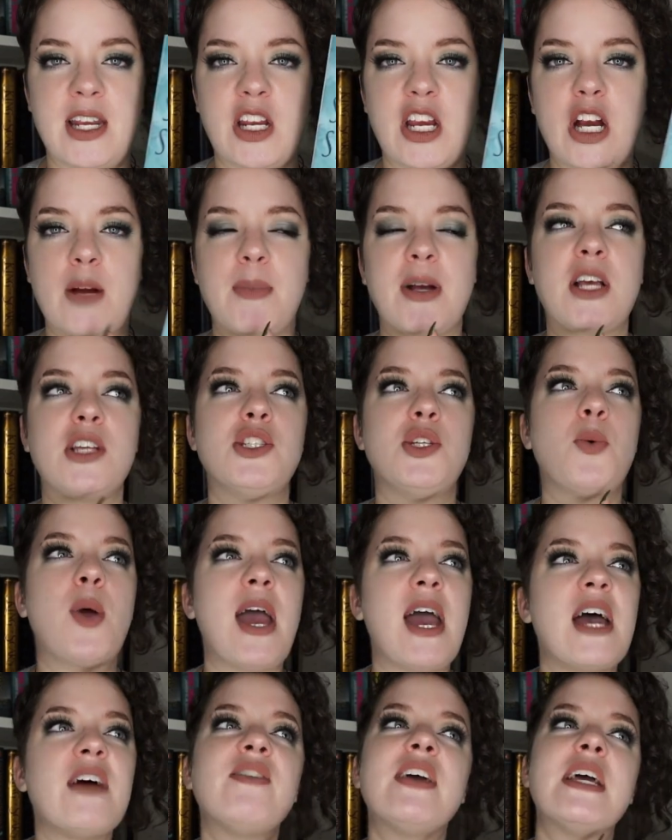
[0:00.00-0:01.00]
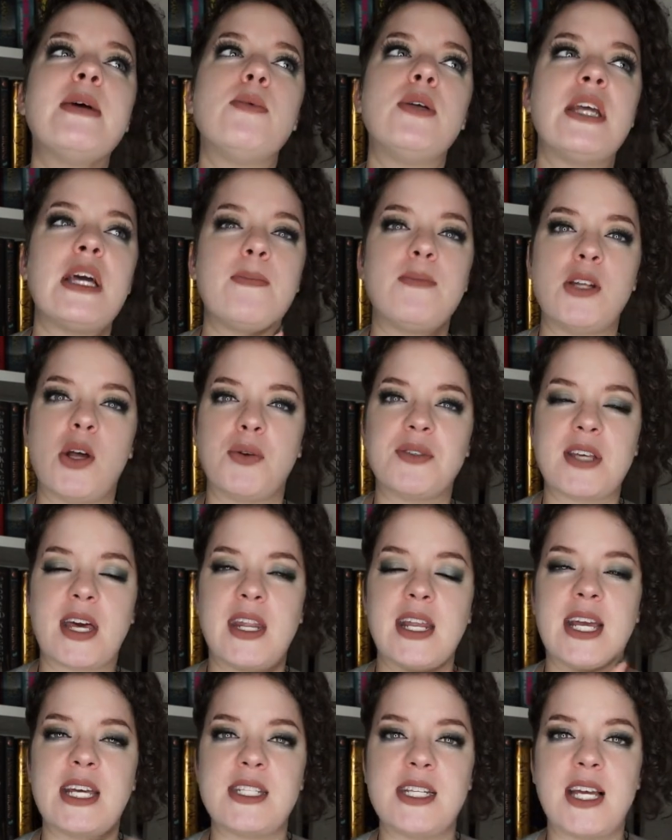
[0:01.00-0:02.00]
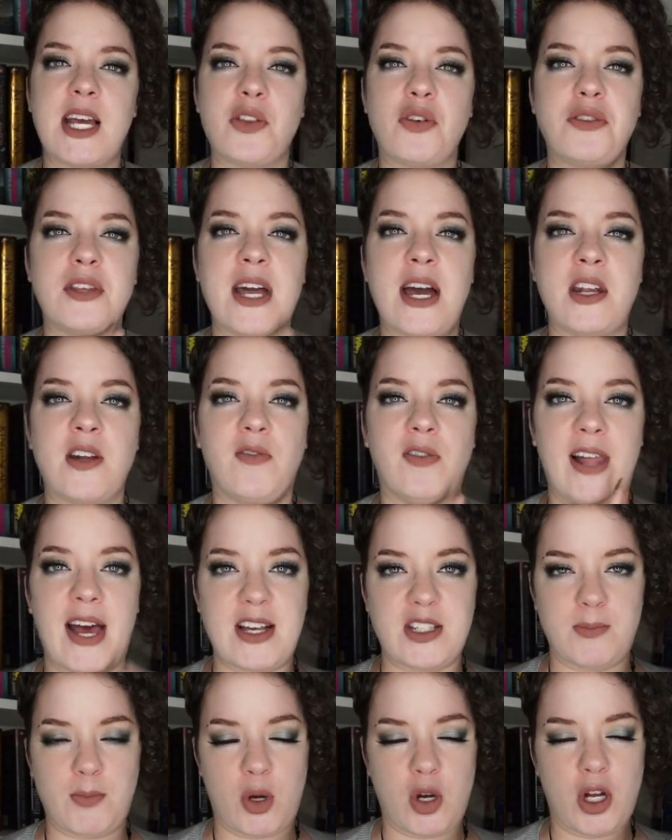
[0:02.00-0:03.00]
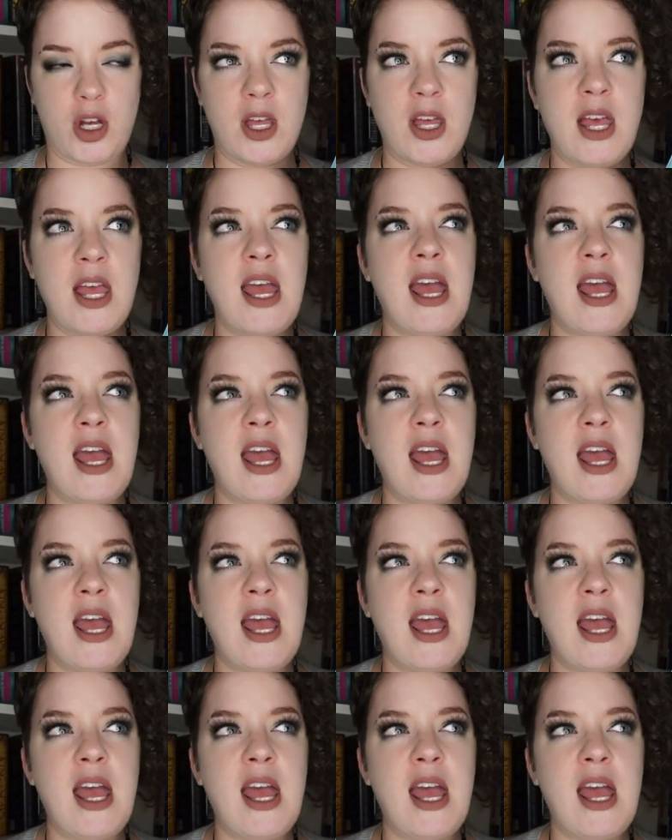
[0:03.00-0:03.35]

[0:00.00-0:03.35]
in here, because you have him and Hypnos kind of get together at the end of last book,